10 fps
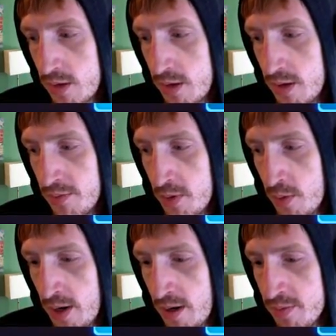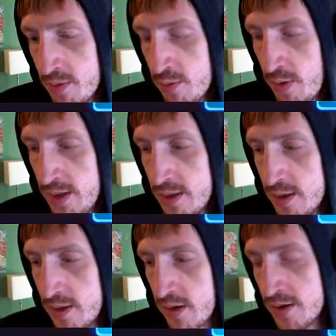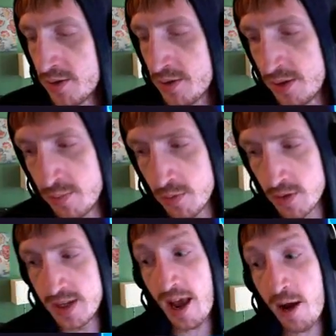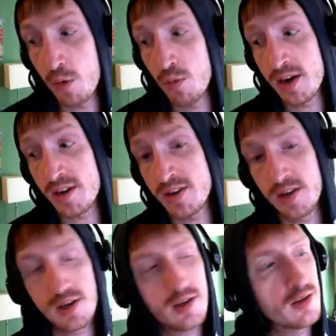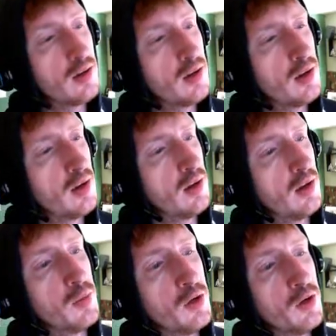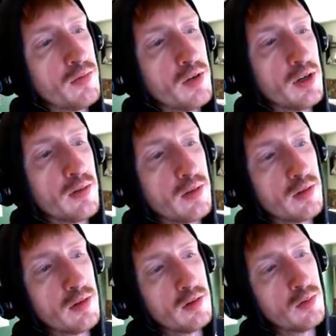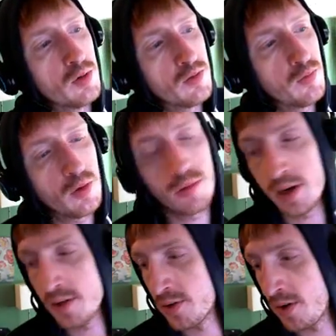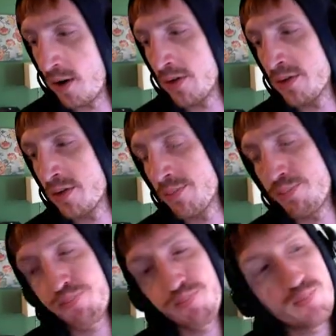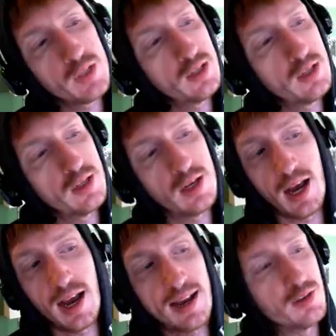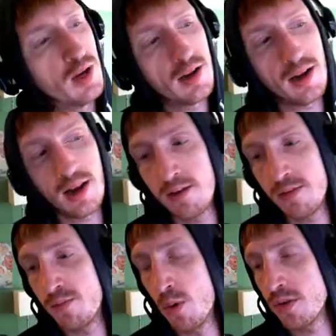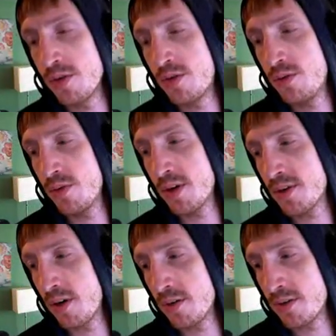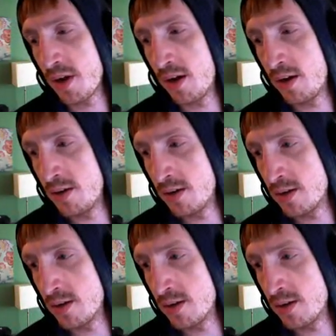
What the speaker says: Even though I have a great Guardians team with now a rank 6 Minerva with 4 red stars, I do not have more than 2 red stars on